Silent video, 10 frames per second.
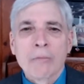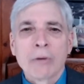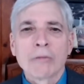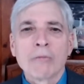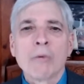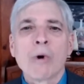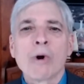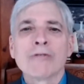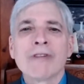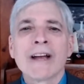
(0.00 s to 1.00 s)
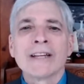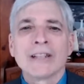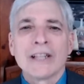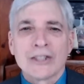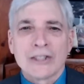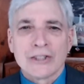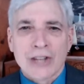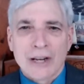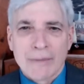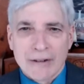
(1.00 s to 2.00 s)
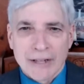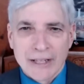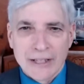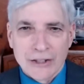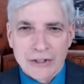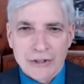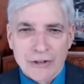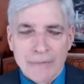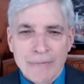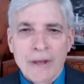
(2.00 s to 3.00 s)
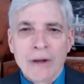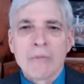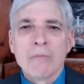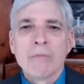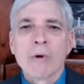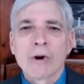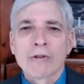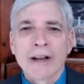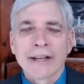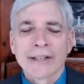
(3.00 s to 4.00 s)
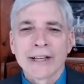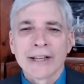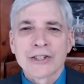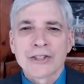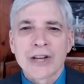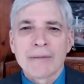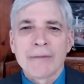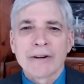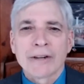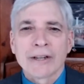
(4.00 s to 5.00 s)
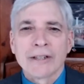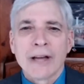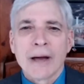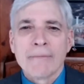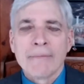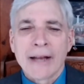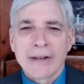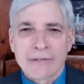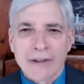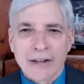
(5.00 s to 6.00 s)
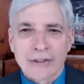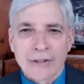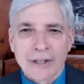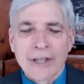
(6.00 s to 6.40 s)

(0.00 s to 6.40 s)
Put more regulations on American industry, more regulations on American manufacturing.